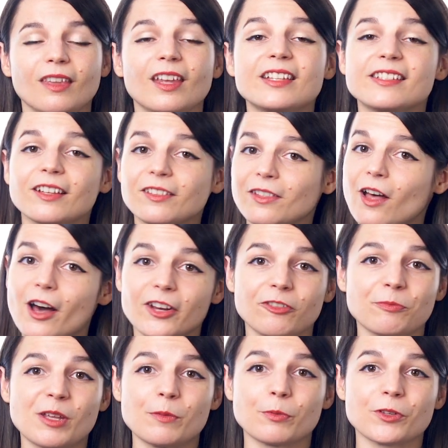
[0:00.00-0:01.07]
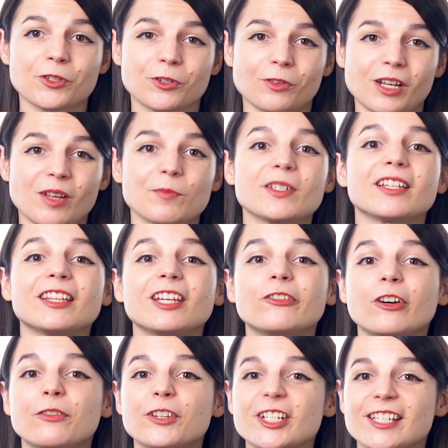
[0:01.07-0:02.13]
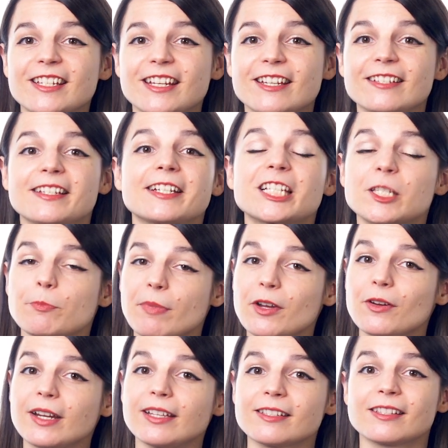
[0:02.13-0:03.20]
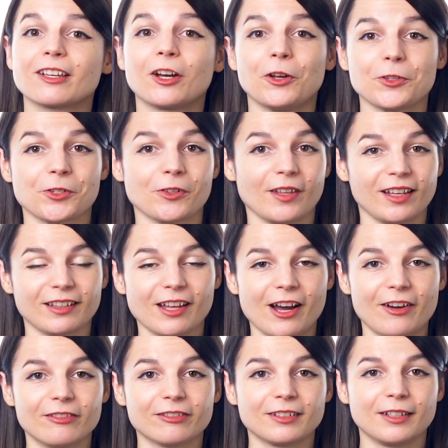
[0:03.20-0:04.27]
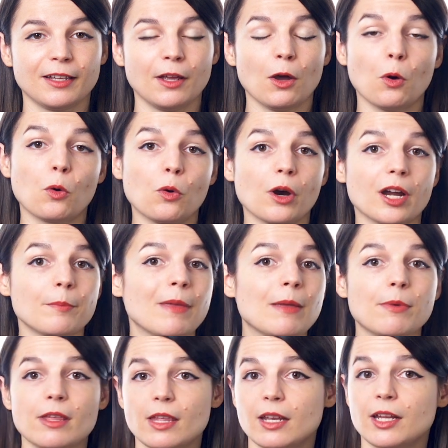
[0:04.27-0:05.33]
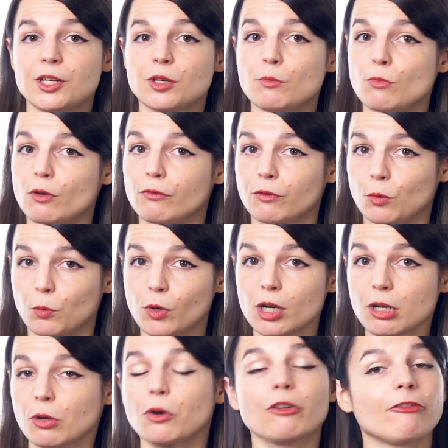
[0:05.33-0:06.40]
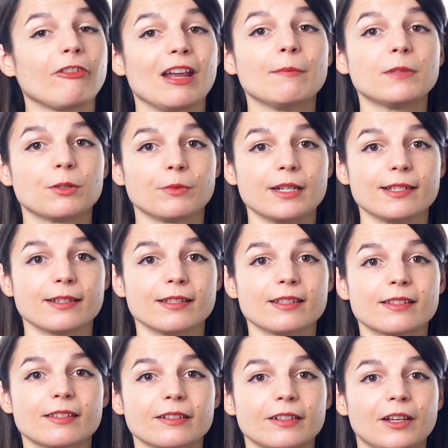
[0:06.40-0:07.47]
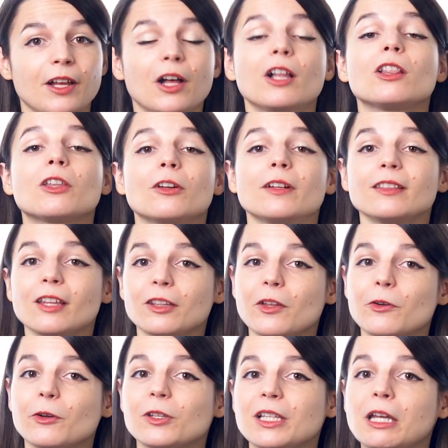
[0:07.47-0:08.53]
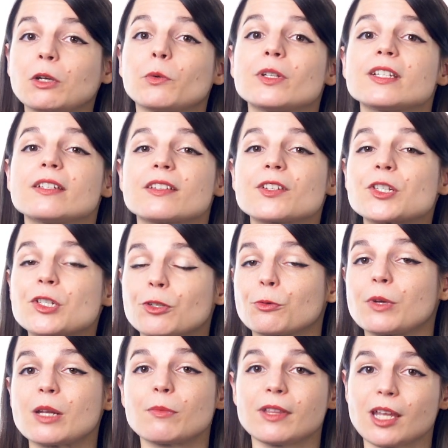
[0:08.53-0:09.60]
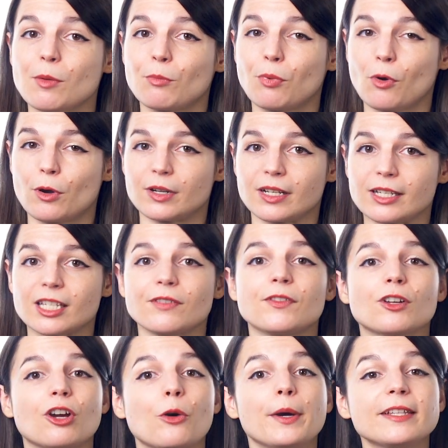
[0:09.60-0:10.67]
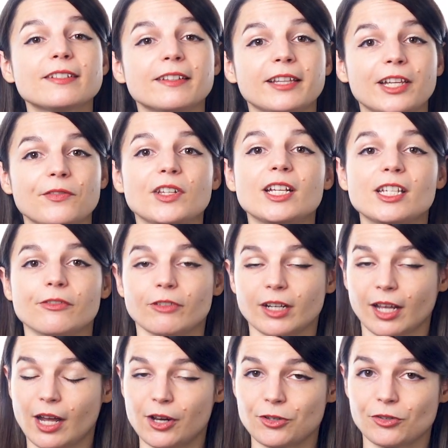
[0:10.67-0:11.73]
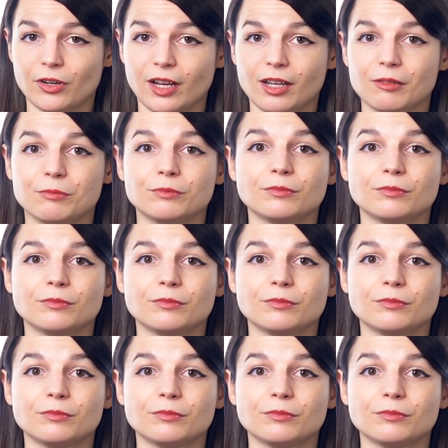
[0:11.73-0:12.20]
It's a lot of people's dream to live overseas and experience the culture they love. Or maybe they need to move for work or family reasons. Learning the local language is extremely important if you're going to live in a different country.